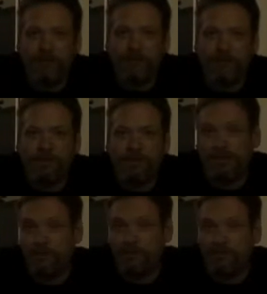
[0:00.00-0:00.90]
over
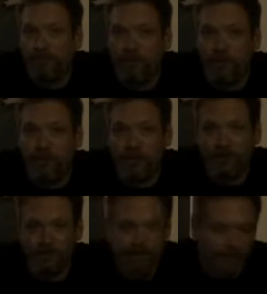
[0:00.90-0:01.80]
some older
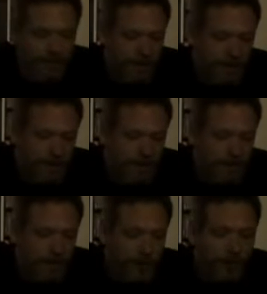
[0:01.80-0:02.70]

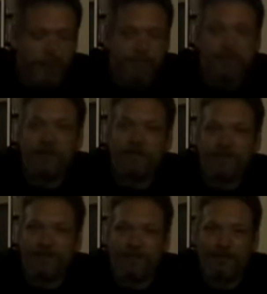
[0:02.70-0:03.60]
equipment and
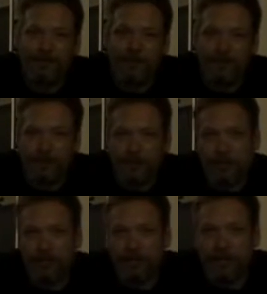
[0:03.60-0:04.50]
stuff that's still
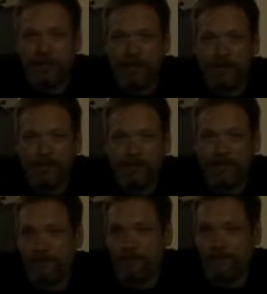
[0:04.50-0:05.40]
currently out there in the
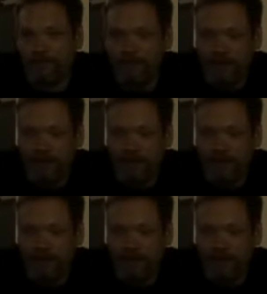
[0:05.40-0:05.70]
field.